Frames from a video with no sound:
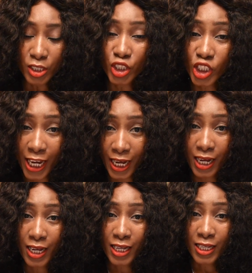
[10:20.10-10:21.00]
check
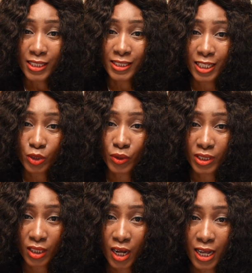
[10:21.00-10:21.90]
they do
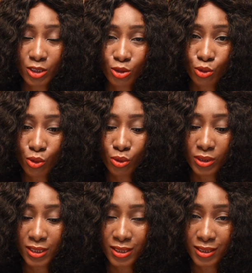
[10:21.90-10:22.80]
in the car to know
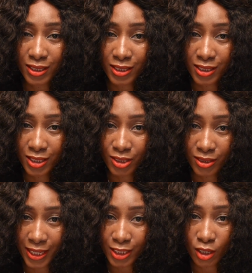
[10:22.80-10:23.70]
the
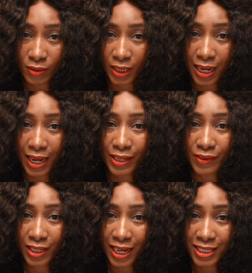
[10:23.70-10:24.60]
state of the car. If
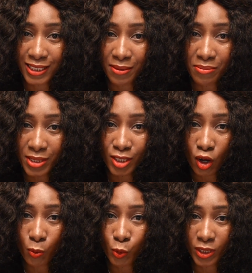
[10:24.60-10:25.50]
the car still meets
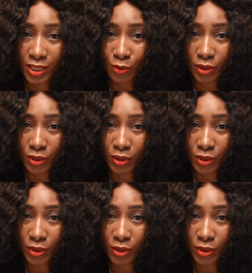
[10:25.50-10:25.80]
up with